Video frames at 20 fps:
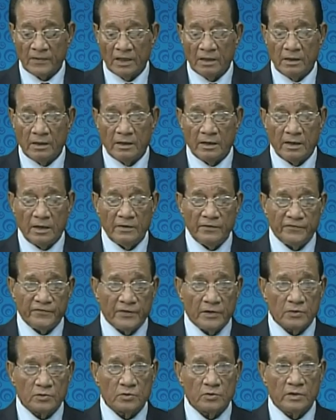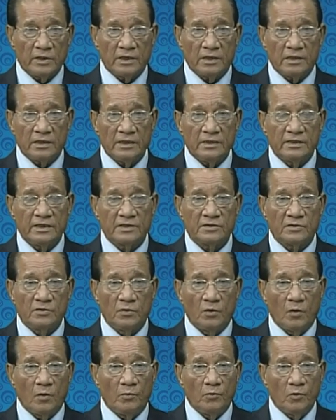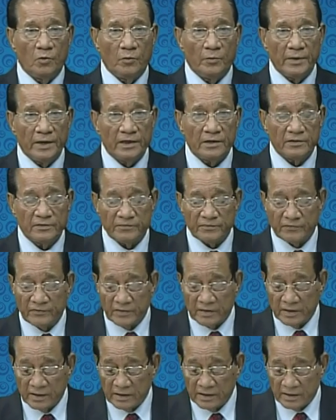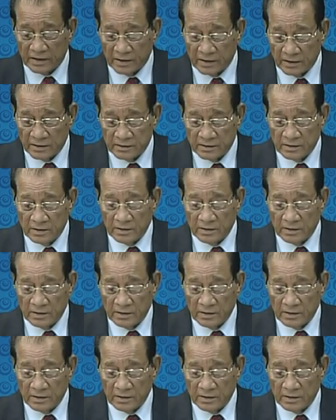Unfortunately, there is no movement for India